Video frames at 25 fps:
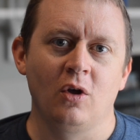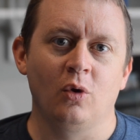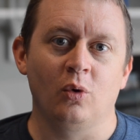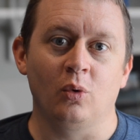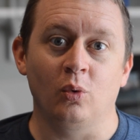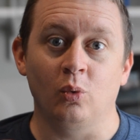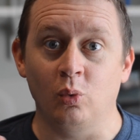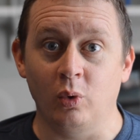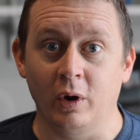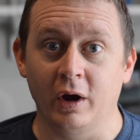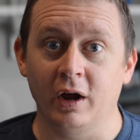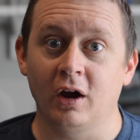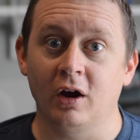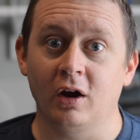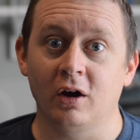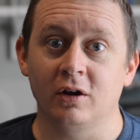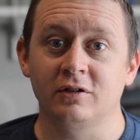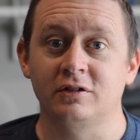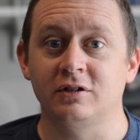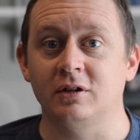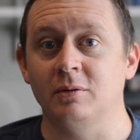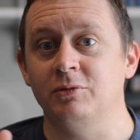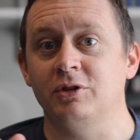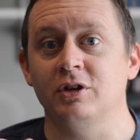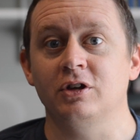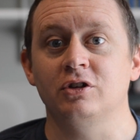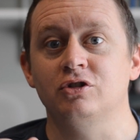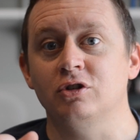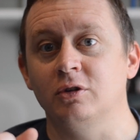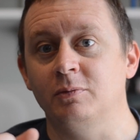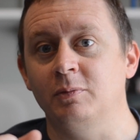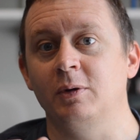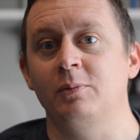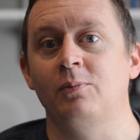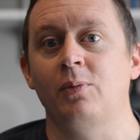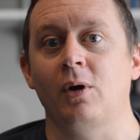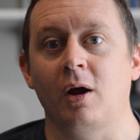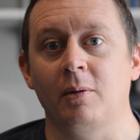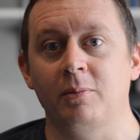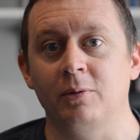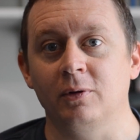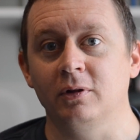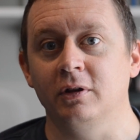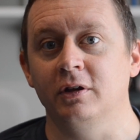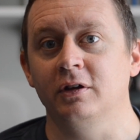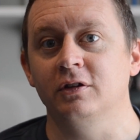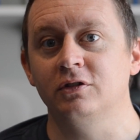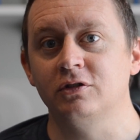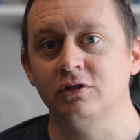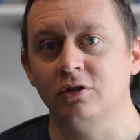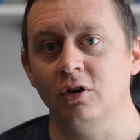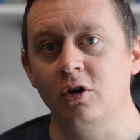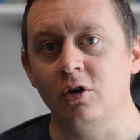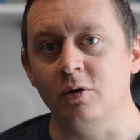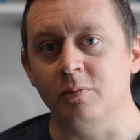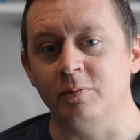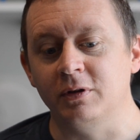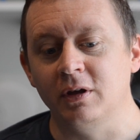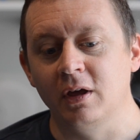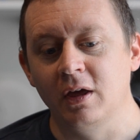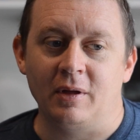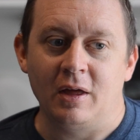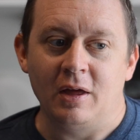where something should be properly scoped.